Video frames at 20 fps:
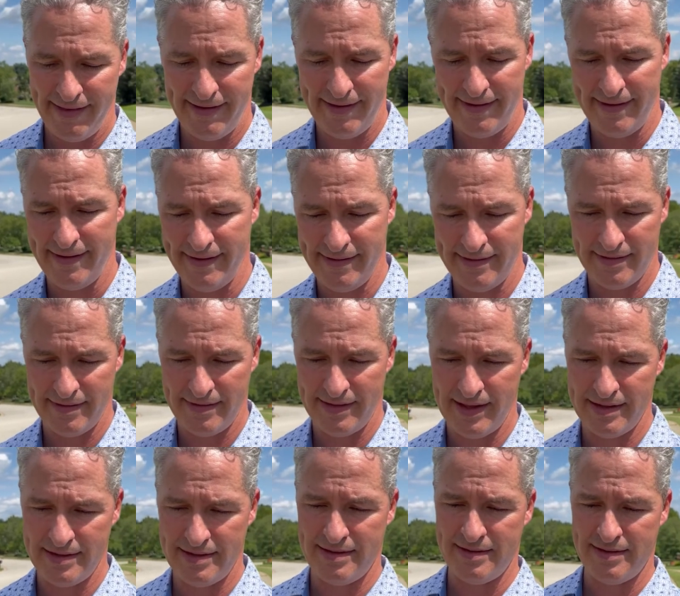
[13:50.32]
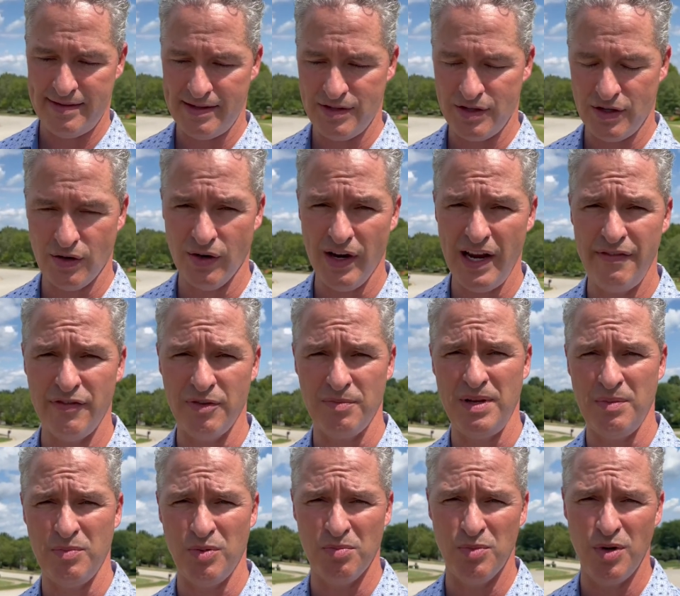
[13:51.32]
uh, that's that's great for
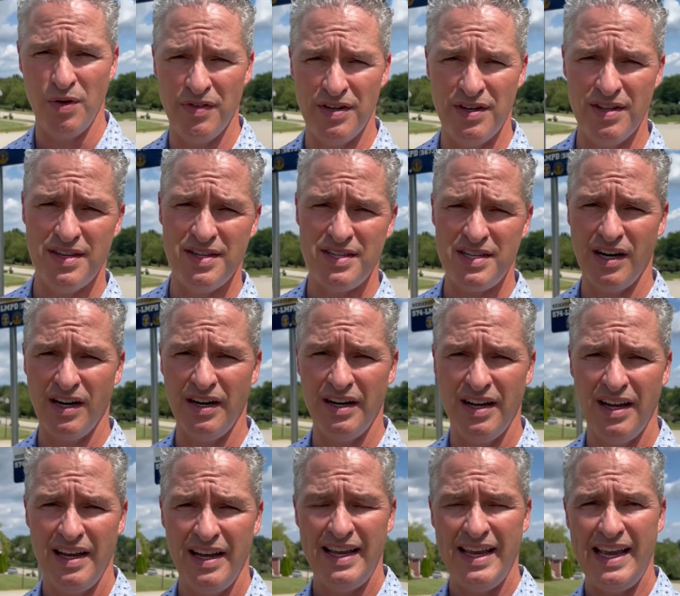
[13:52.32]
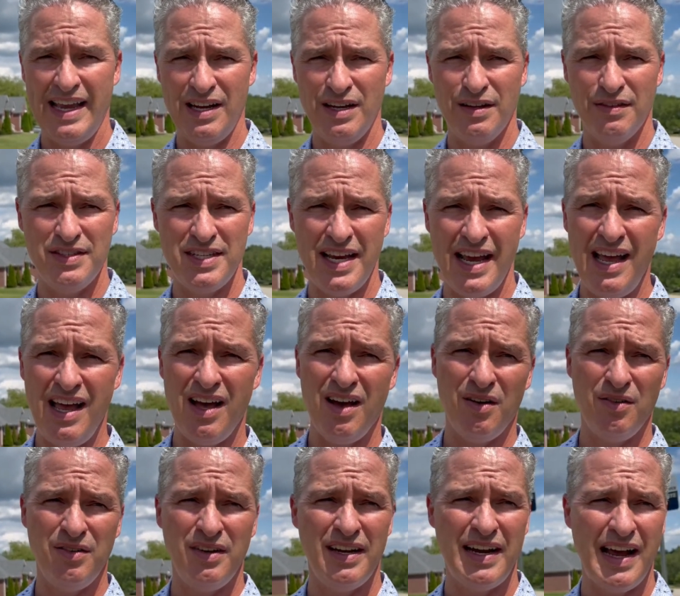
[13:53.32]
people moving to this area, end of
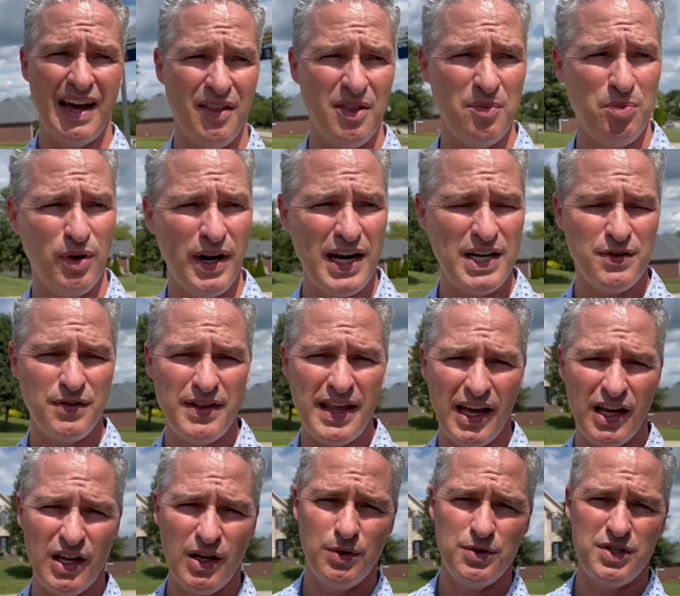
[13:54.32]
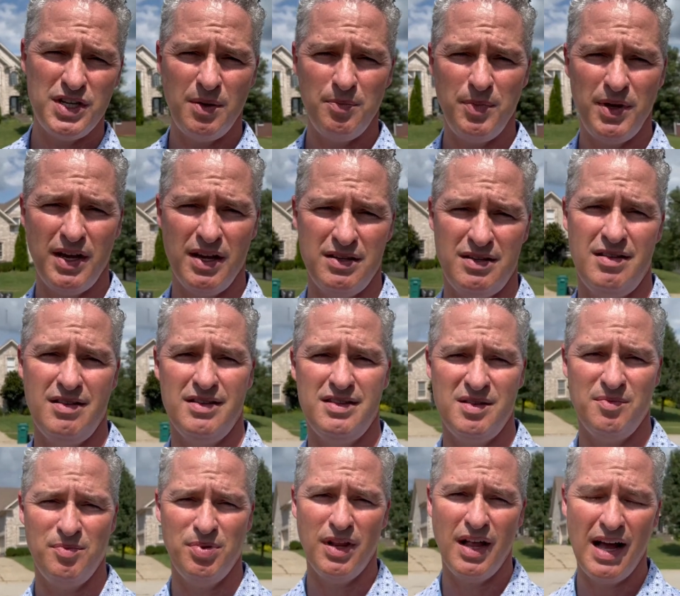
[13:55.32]
town. Now the price for that goes up because of the
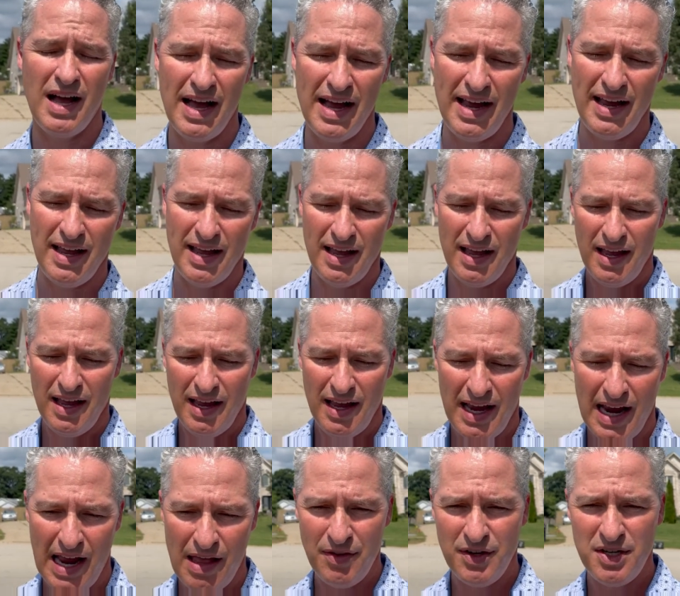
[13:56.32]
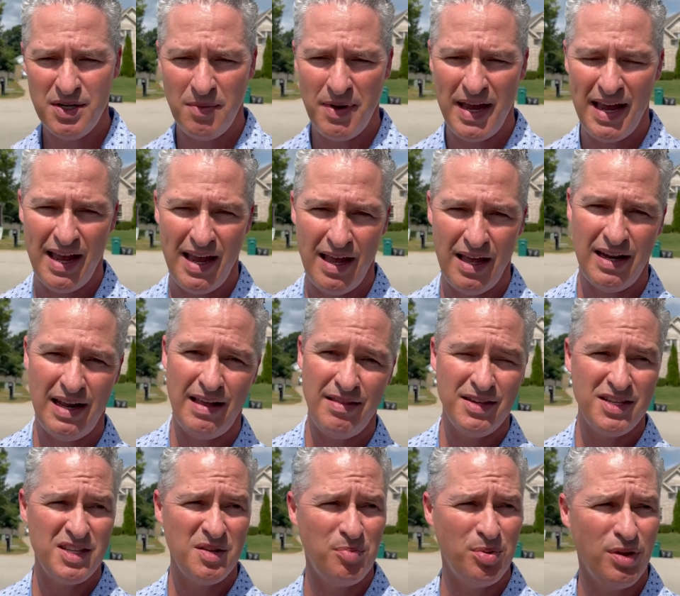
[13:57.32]
supply and the demand, and the
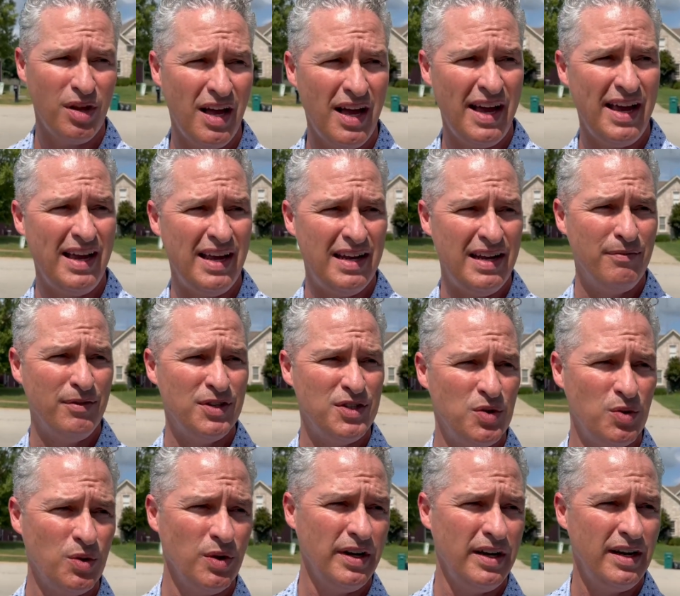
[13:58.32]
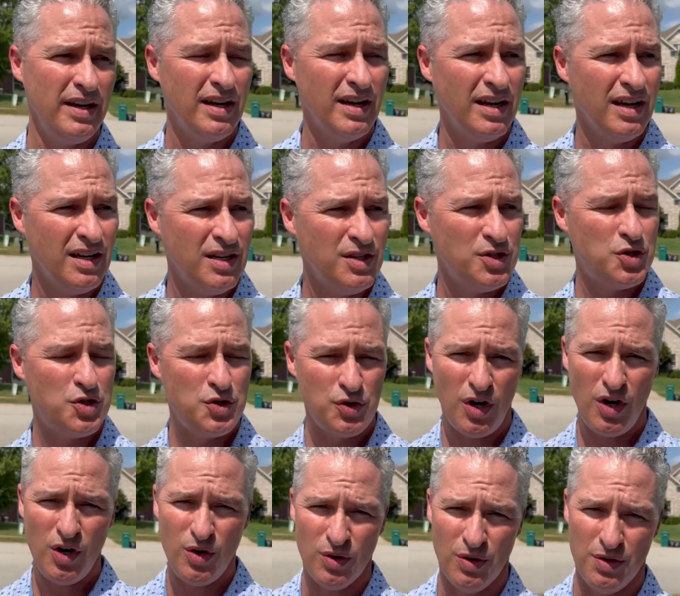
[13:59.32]
supply and inventory
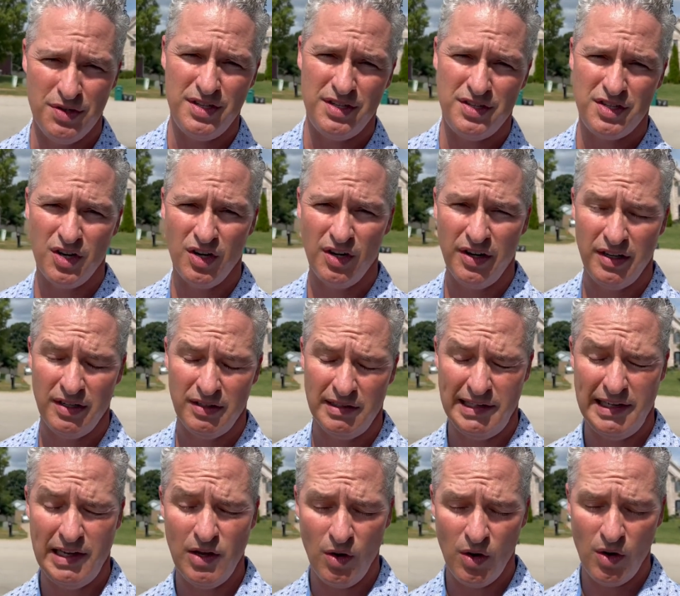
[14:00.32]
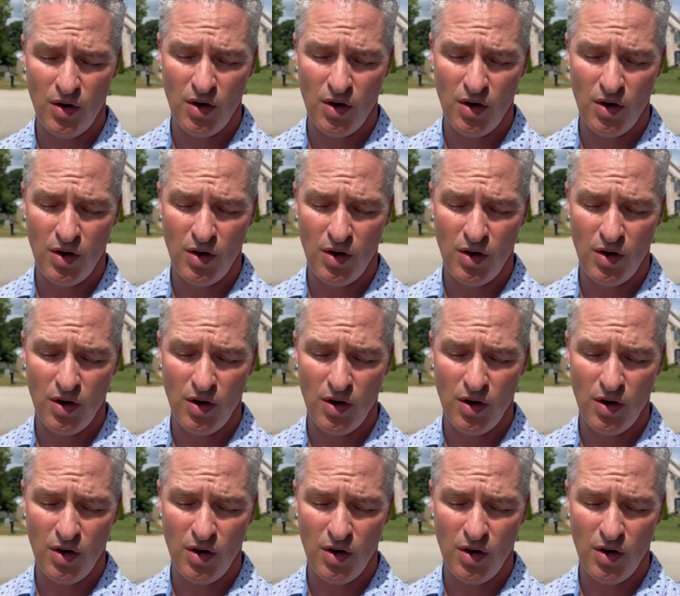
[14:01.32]
struggles that's currently going